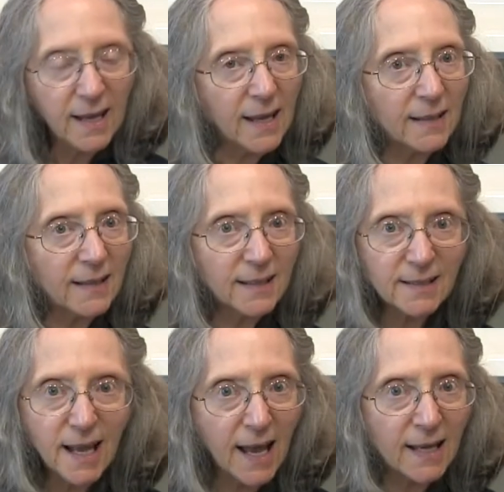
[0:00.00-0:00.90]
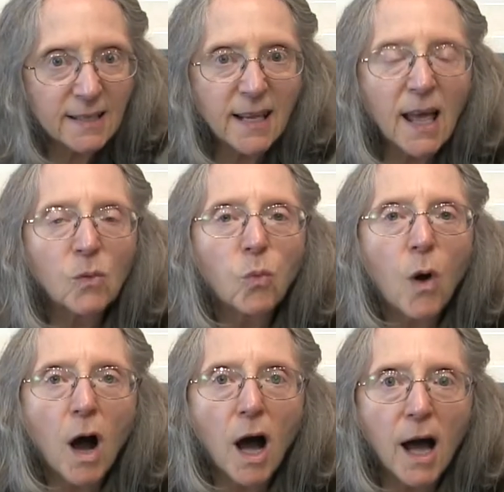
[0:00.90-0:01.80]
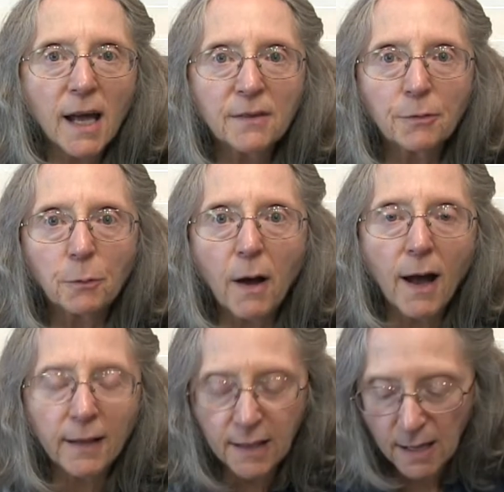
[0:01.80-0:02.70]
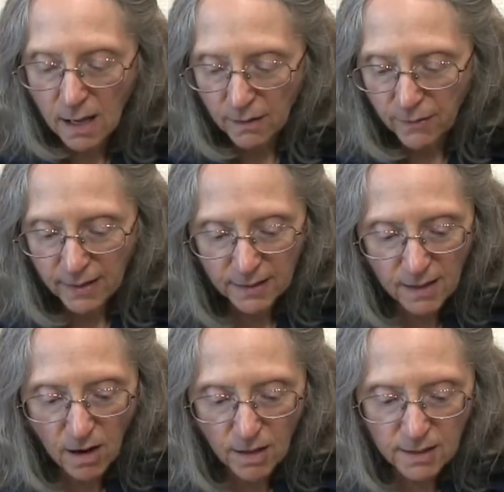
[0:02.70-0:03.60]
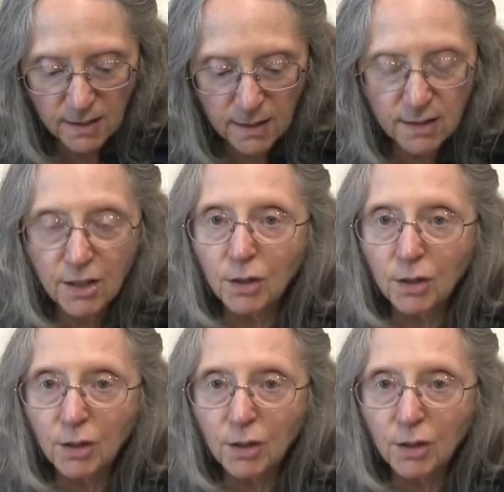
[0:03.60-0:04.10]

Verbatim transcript: It contains a wide variety of antioxidants,